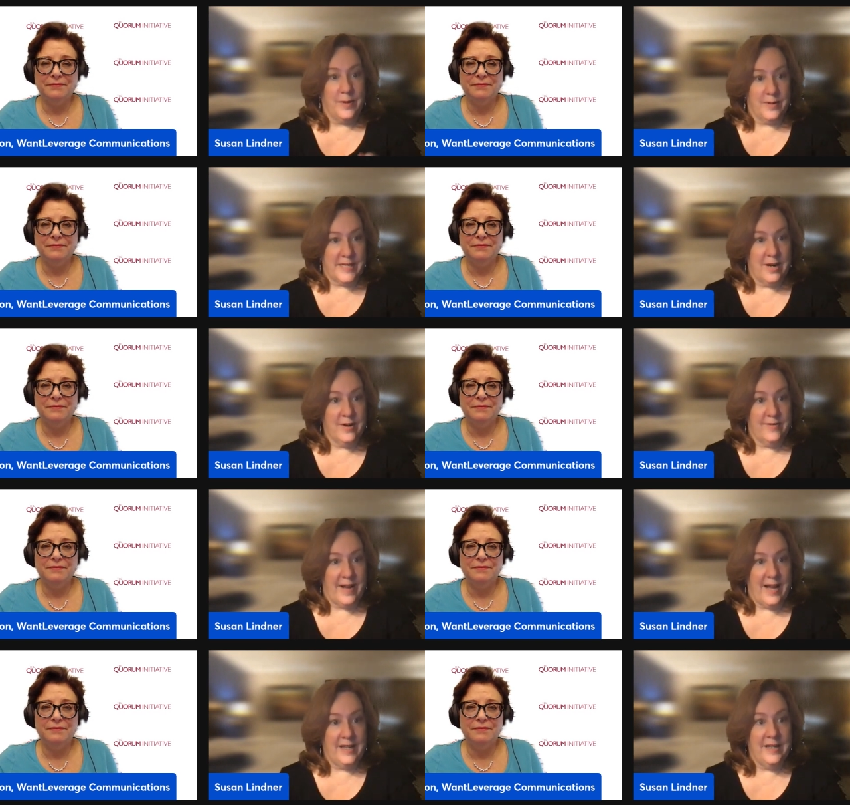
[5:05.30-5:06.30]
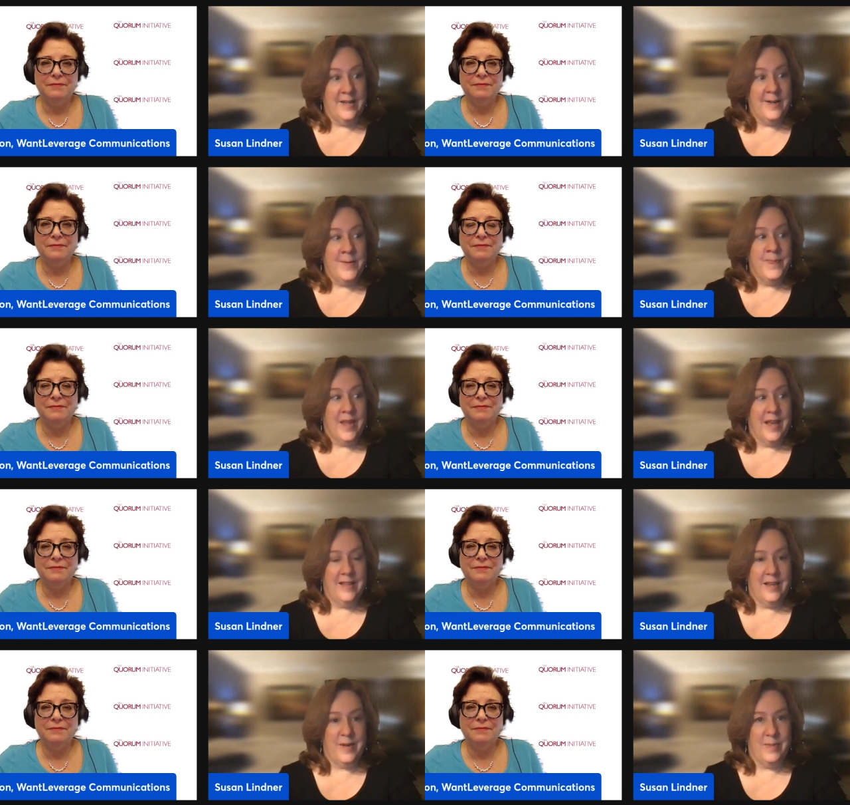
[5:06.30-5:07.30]
Speaker 1: are terrified, and
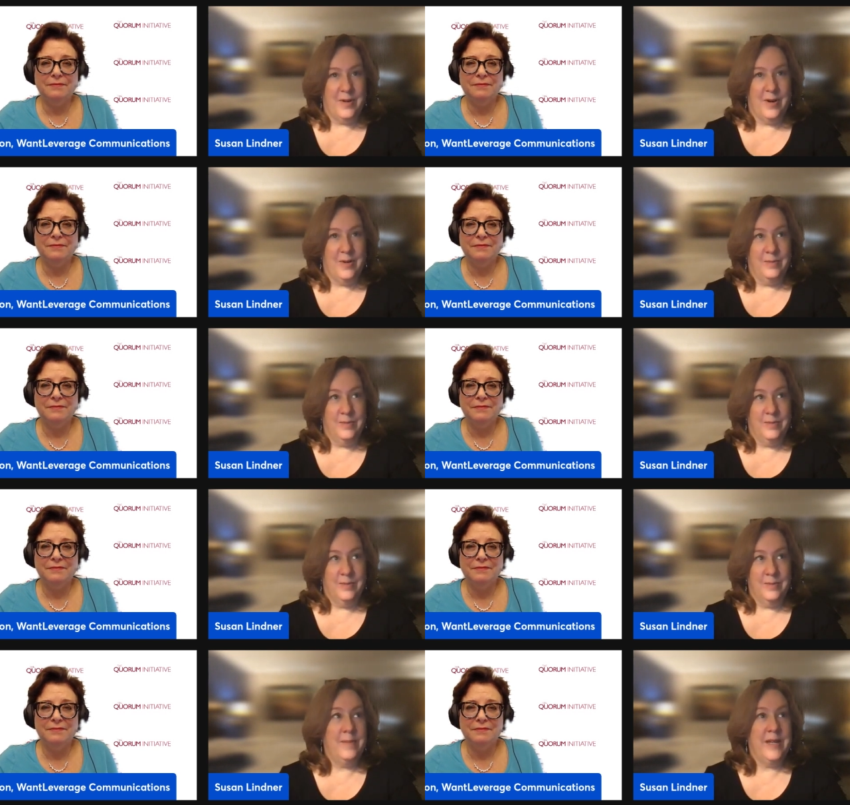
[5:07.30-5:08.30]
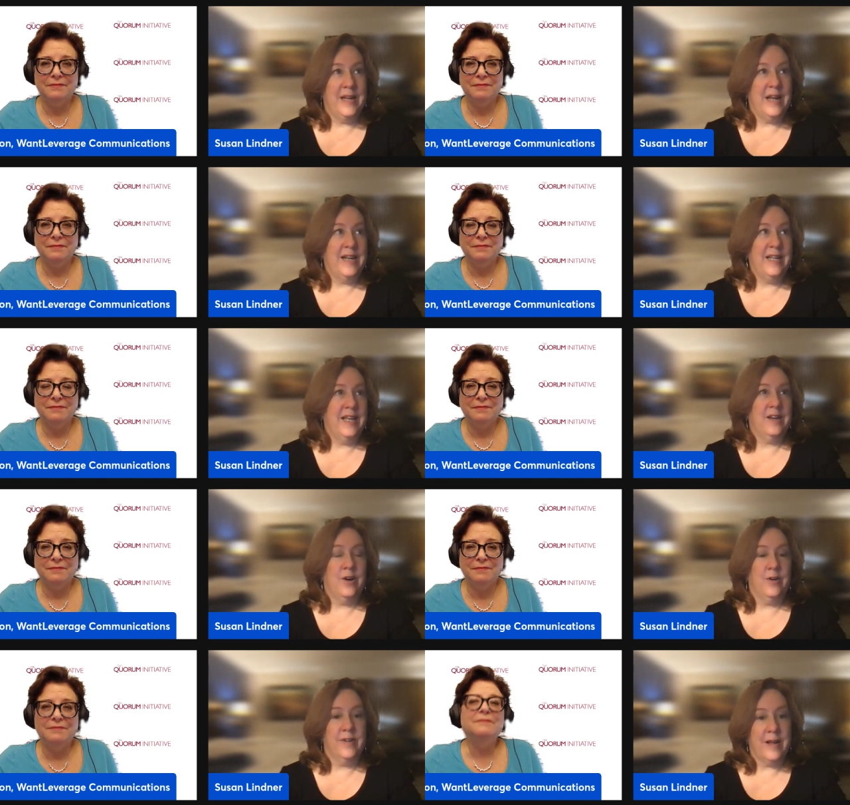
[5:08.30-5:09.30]
then people go, wait a minute, I didn't get
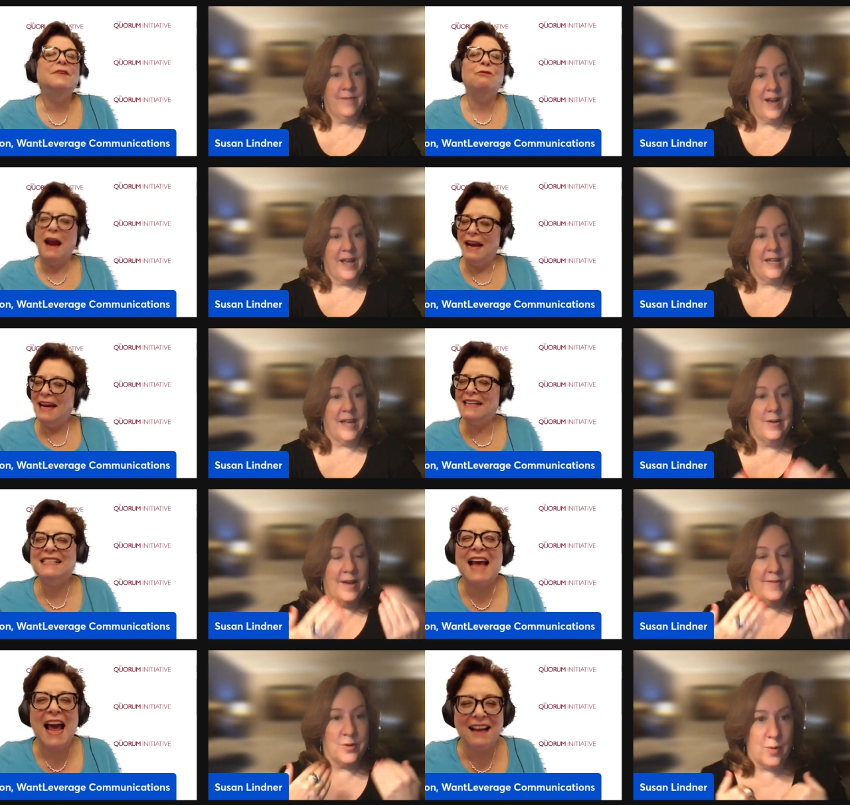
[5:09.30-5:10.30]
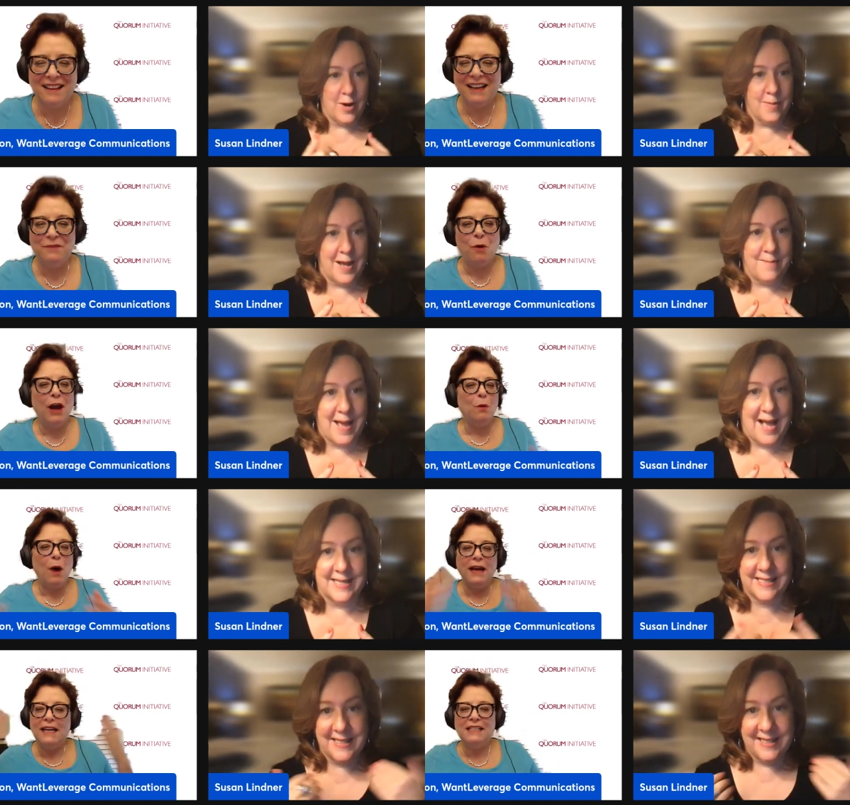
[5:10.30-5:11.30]
COVID. I'm fine. Right, exactly. Why mask. do
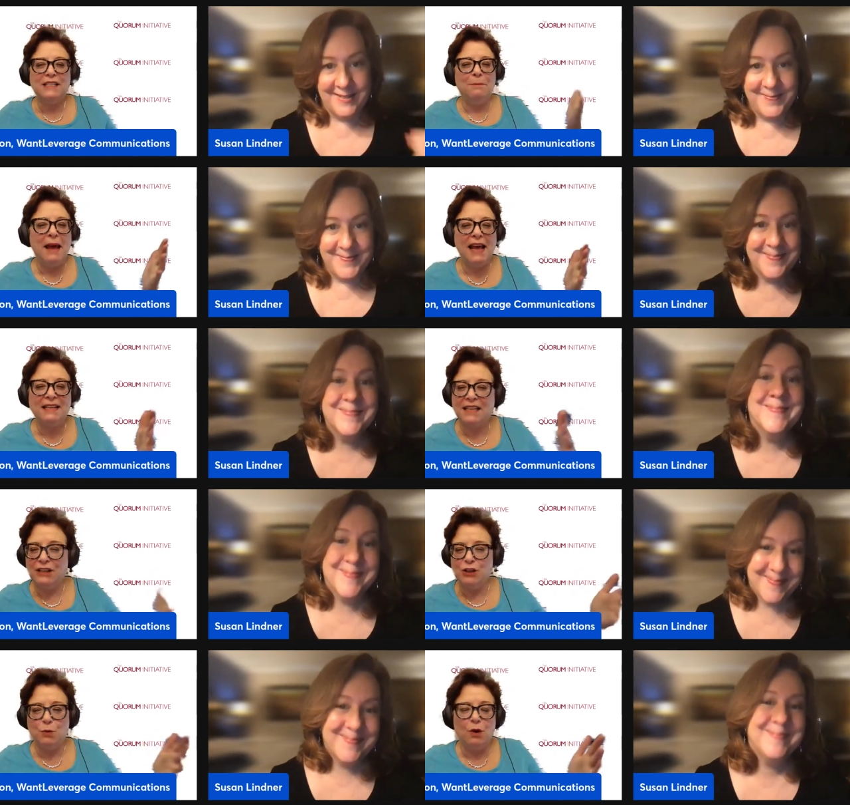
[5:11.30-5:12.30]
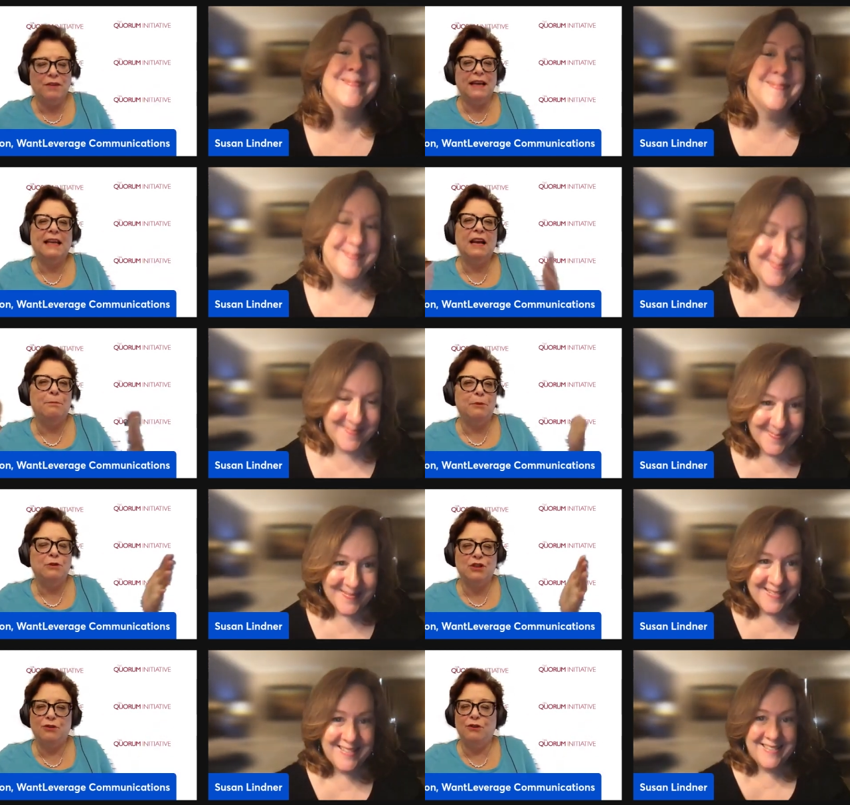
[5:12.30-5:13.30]
I
Speaker 2: need to mask and do all the get a
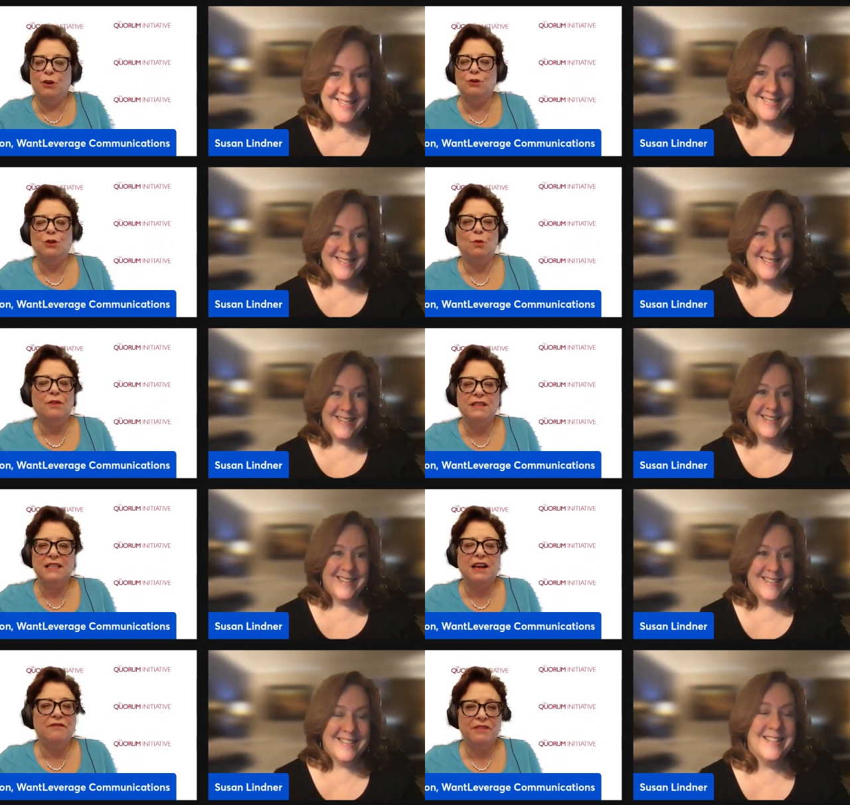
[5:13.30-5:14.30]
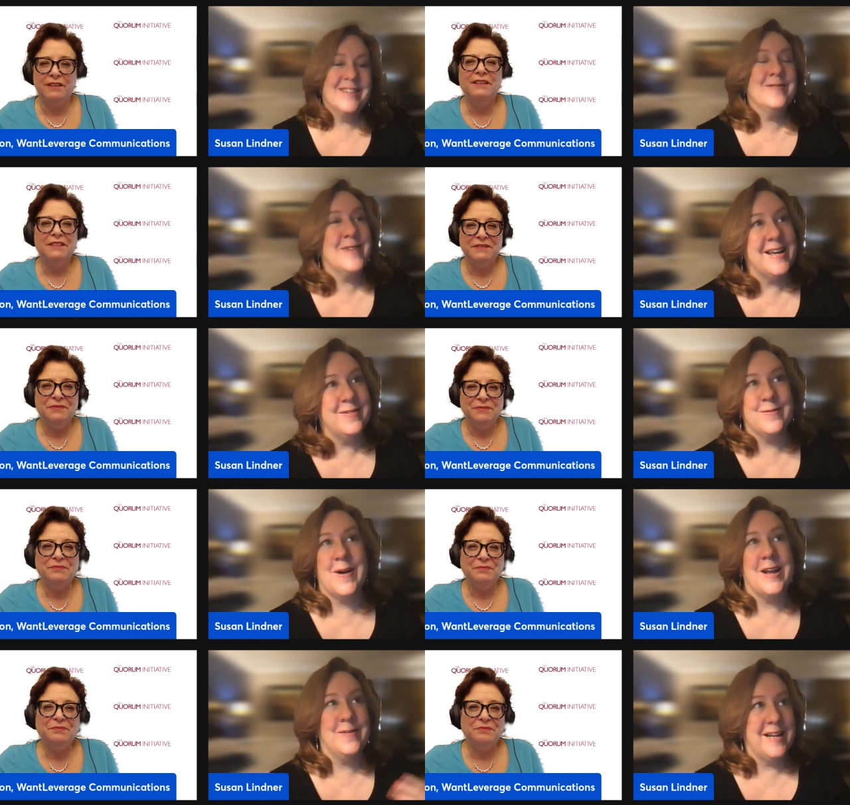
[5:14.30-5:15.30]
booster and do all this stuff?
Speaker 1: Right. Why
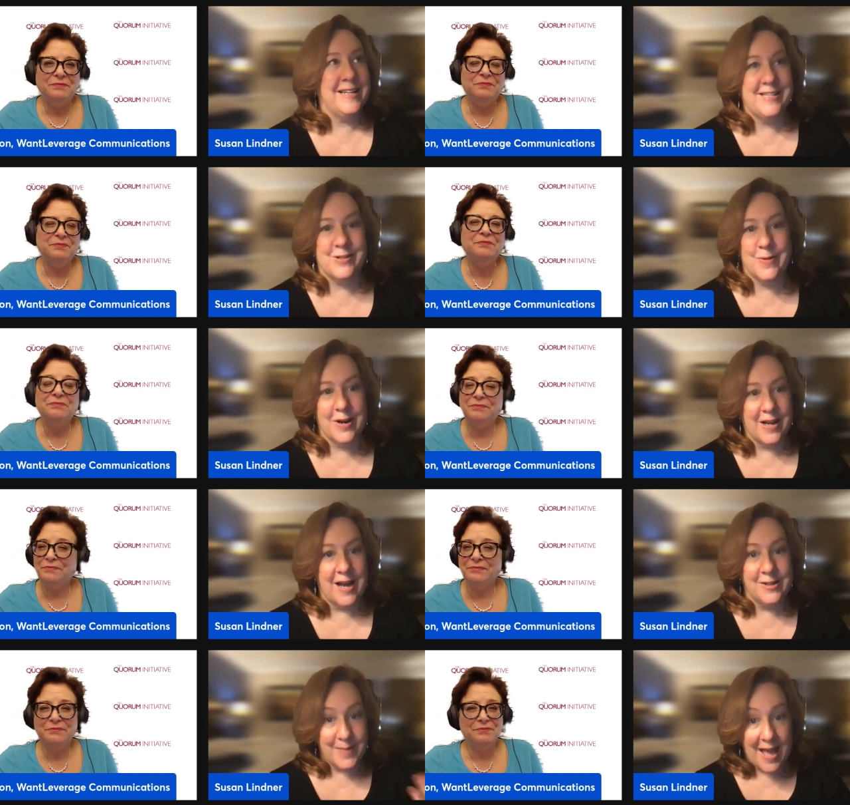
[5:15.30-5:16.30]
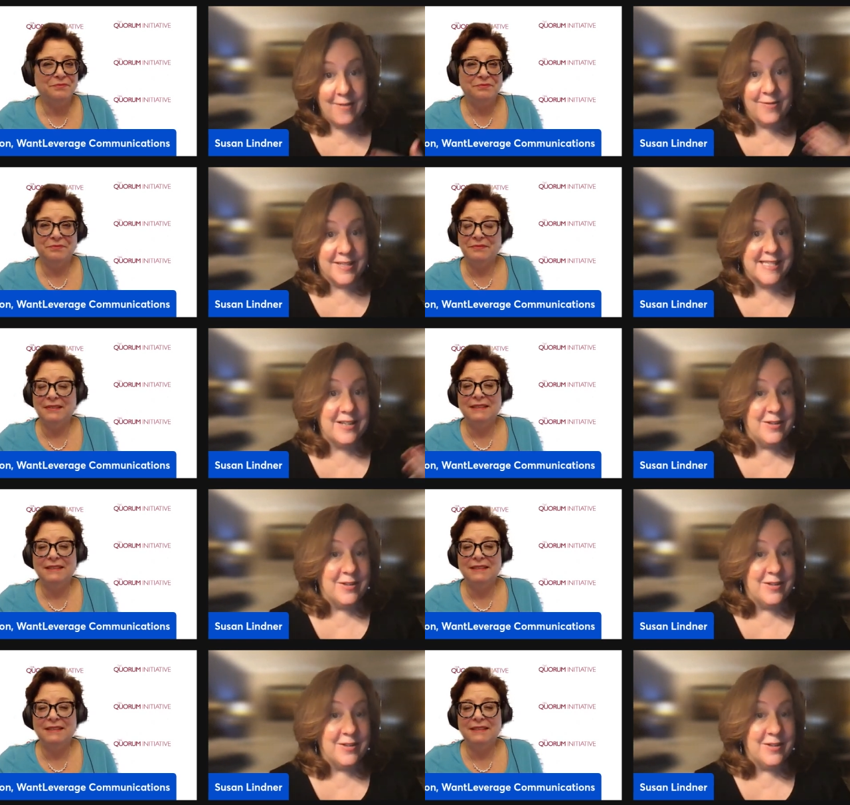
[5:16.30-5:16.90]
do I need to wear a condom every single